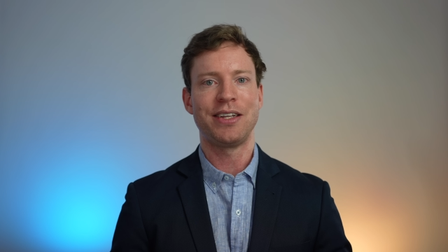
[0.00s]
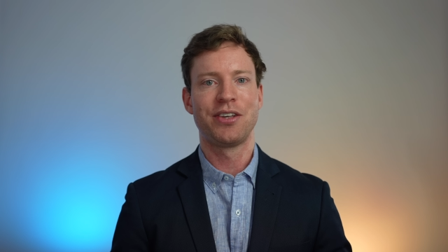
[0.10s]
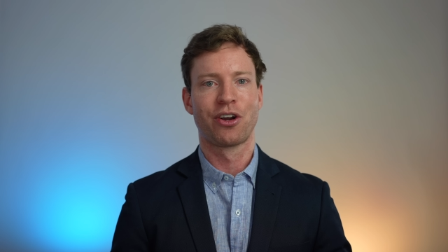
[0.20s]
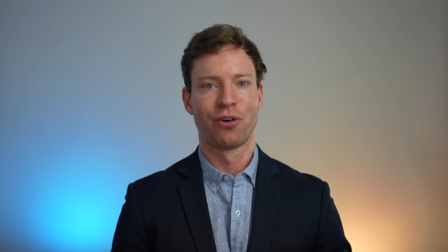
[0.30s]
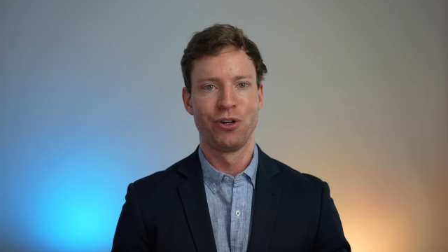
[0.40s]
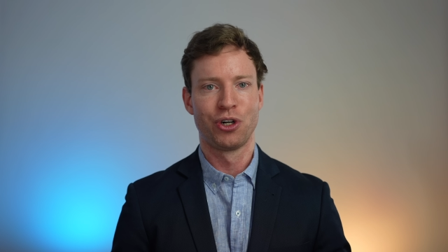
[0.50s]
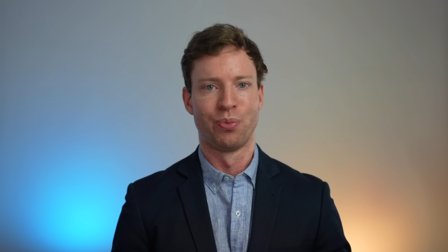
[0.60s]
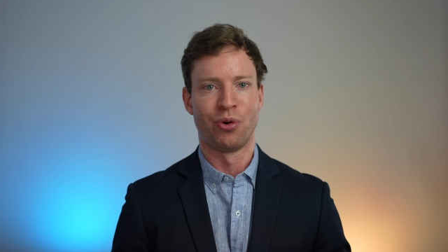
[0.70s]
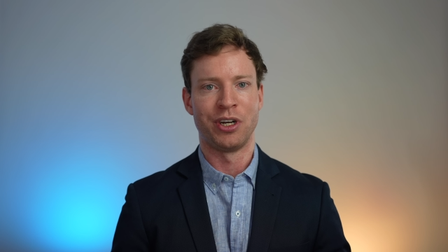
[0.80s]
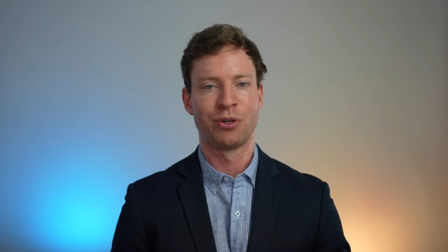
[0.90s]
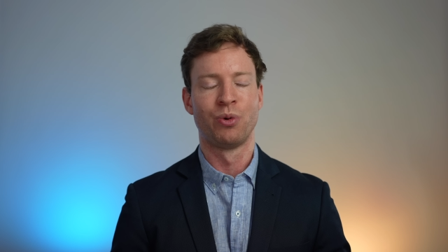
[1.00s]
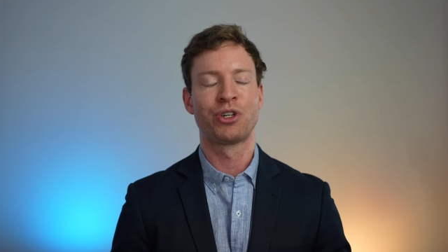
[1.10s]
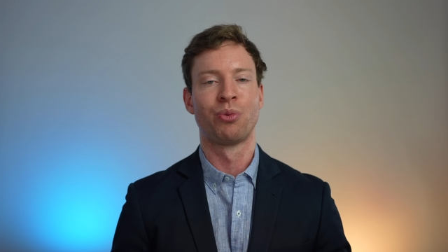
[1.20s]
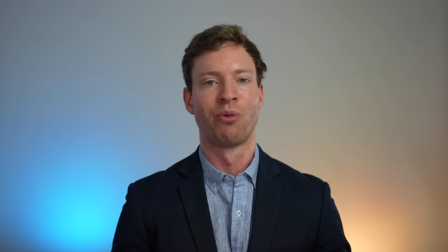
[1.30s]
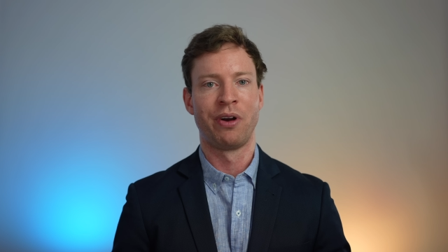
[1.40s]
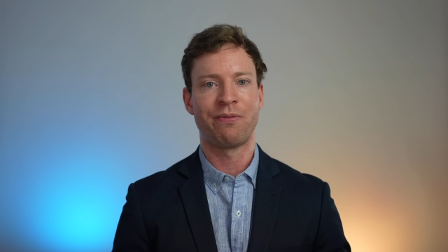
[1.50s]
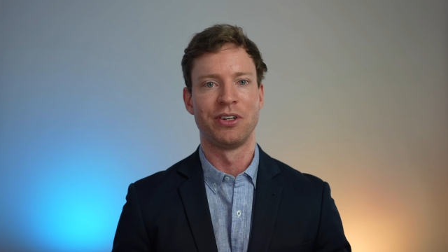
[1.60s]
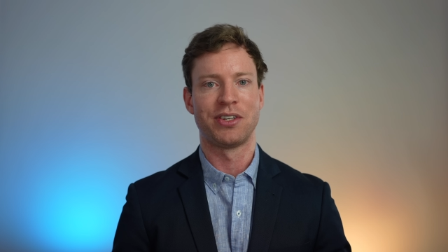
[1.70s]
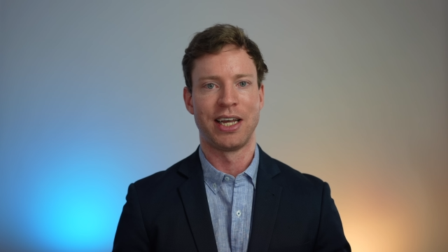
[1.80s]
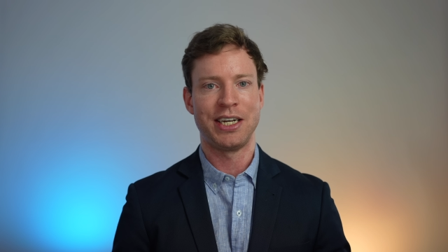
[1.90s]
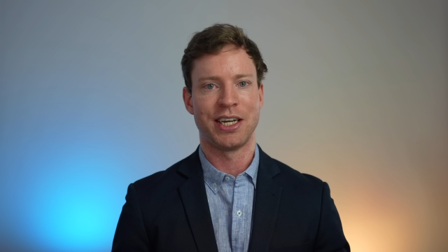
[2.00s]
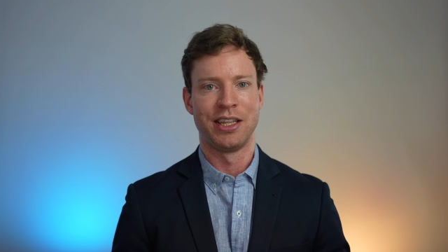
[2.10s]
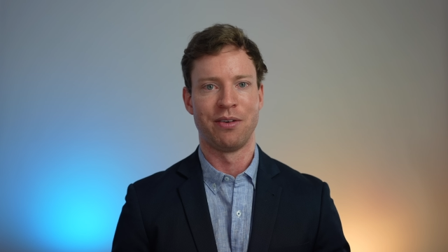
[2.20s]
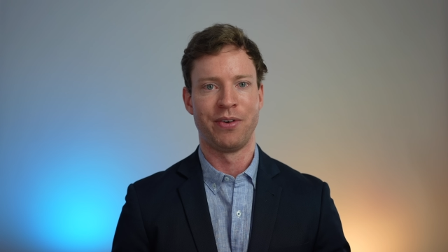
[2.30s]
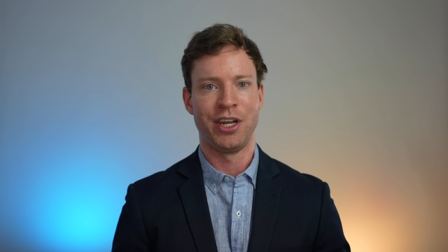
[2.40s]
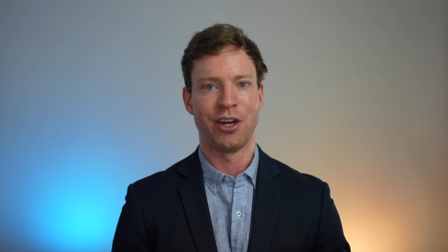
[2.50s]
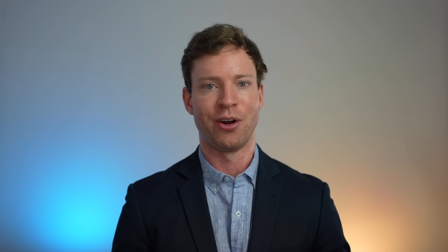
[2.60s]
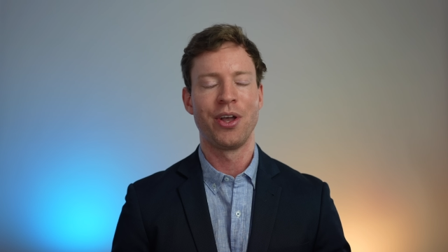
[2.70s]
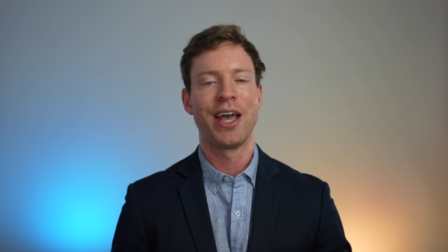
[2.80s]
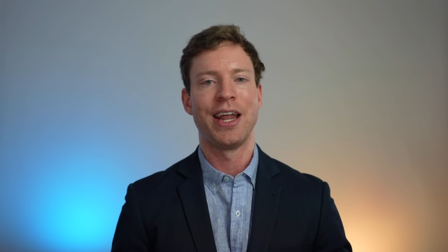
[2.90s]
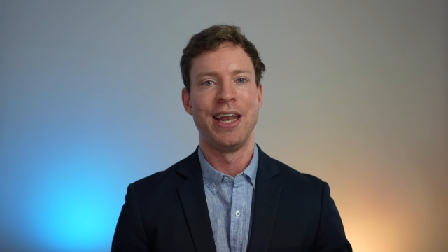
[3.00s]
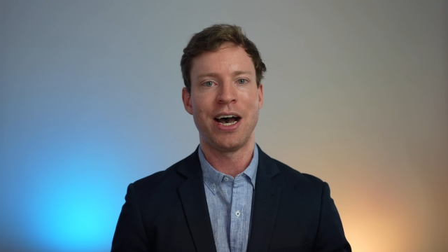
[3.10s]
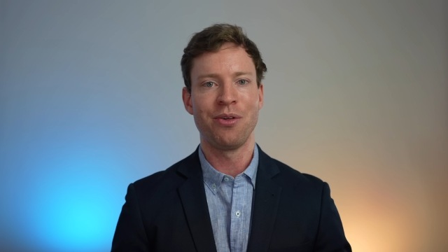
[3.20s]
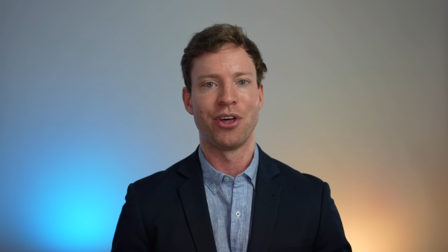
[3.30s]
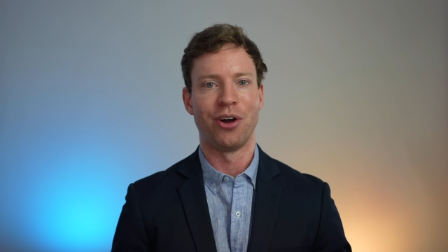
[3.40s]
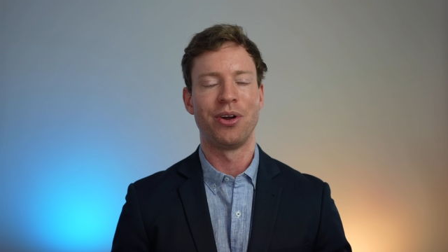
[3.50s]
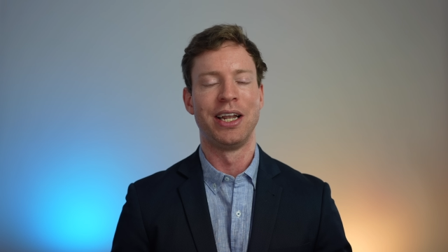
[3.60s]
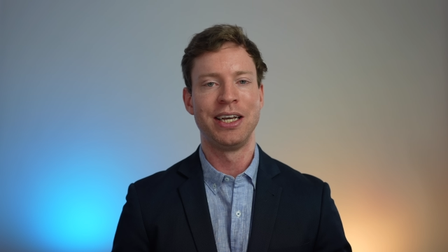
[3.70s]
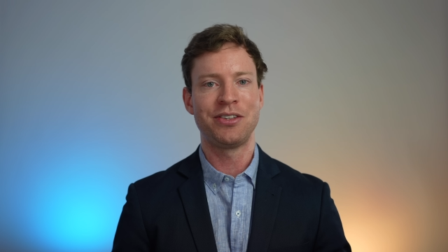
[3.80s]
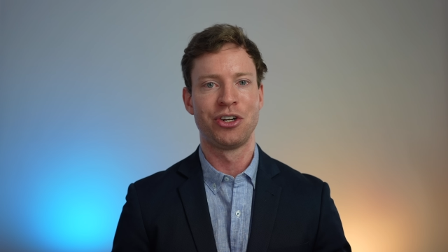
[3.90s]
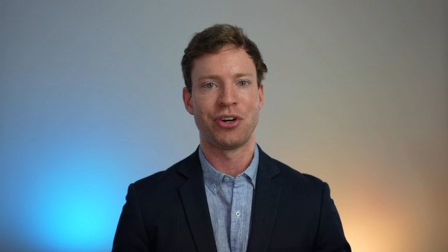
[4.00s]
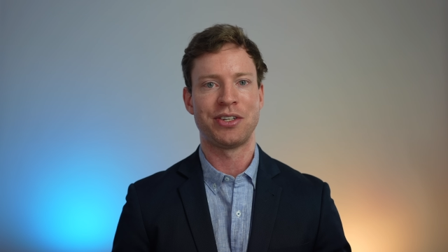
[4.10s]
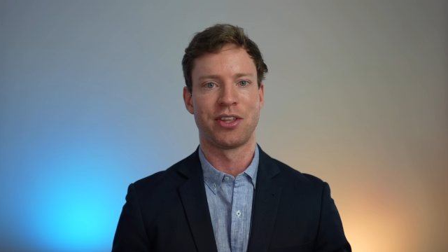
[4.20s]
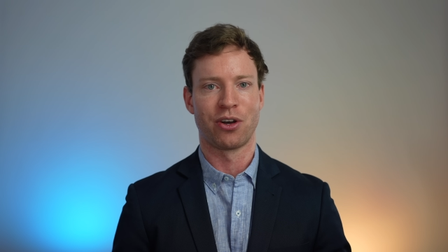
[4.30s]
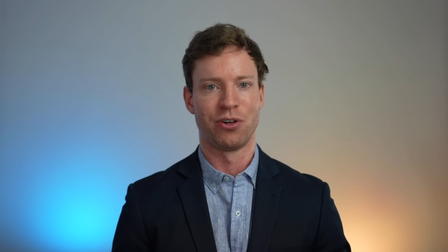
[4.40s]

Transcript: That's a crucial point which we'll reference later in the video. Now though, let's address the